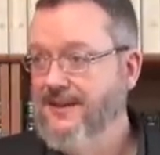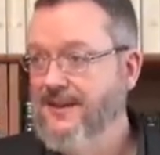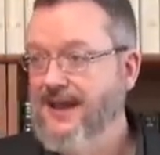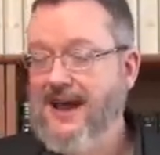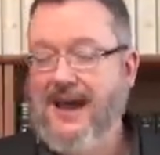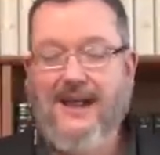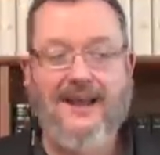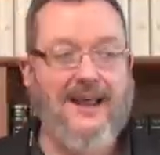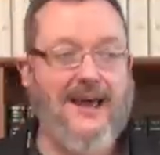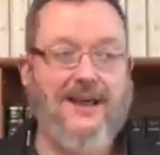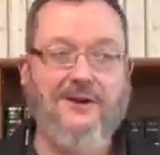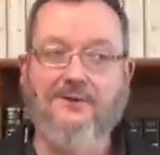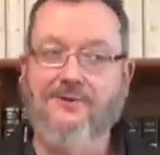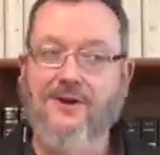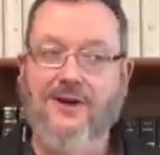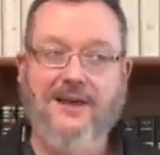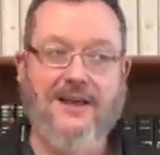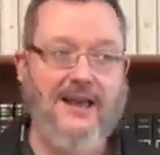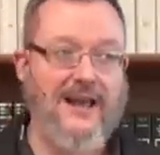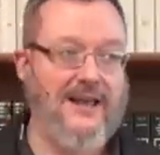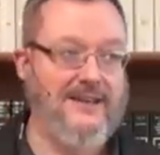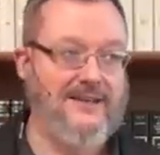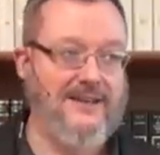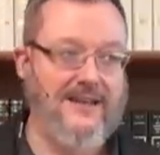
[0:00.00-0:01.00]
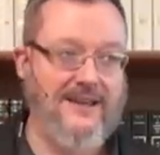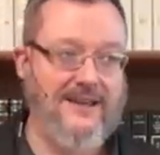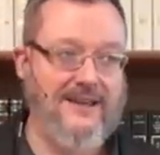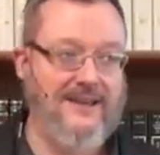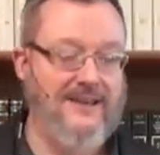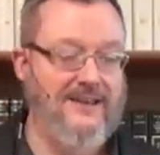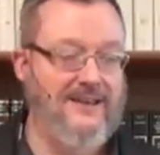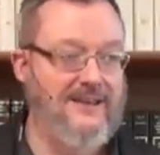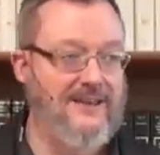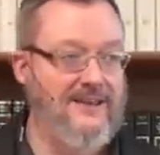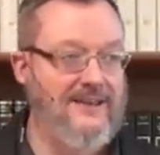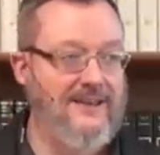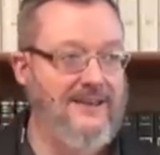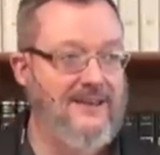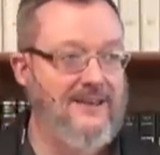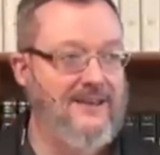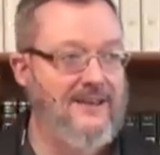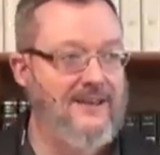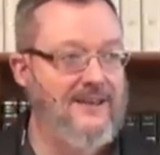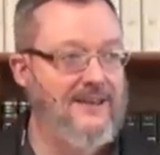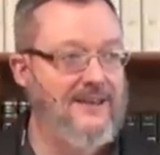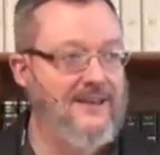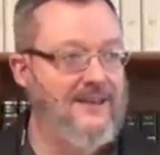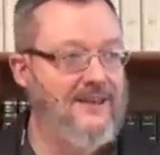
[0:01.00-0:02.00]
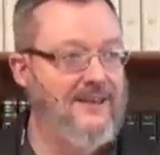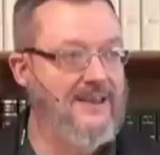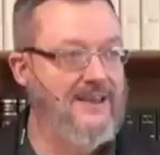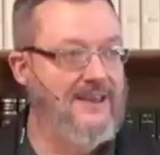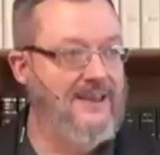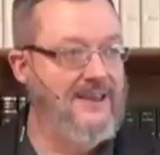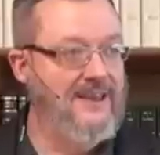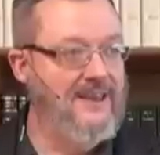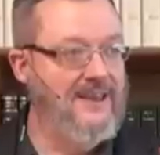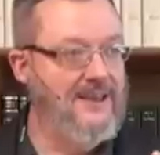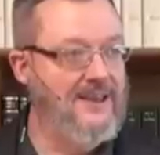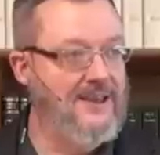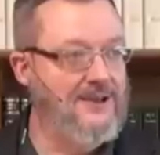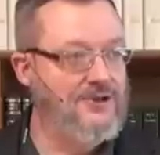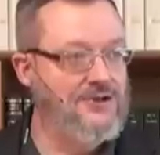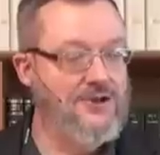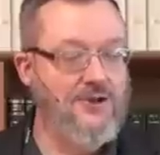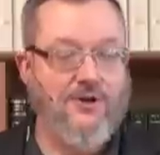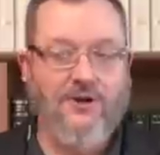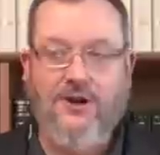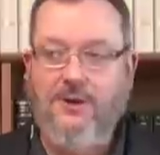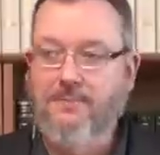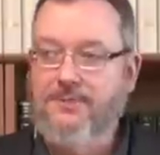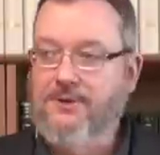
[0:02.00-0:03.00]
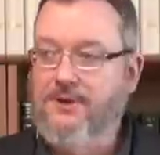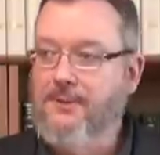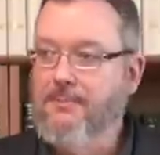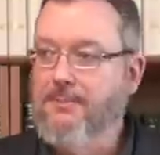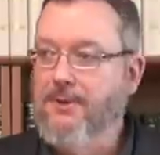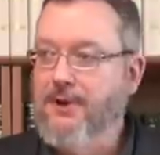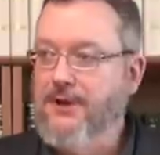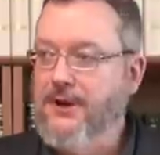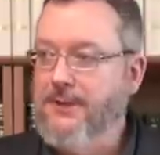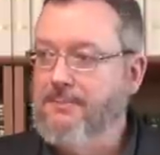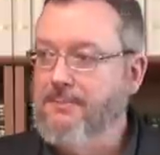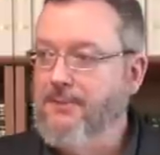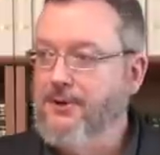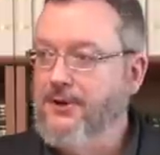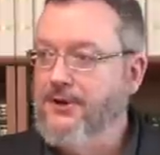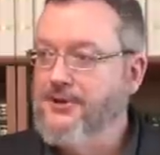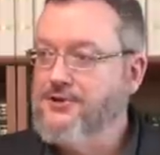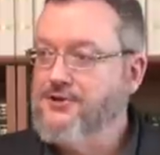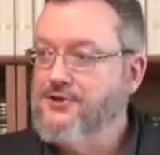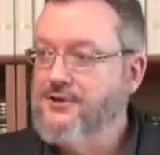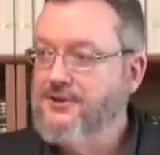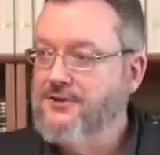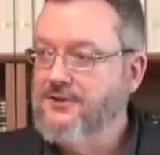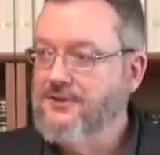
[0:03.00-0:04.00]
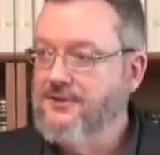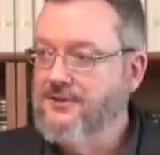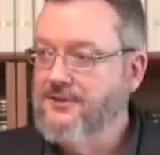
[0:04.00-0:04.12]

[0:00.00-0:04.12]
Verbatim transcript: I like what God did. He showed up in the burning bush.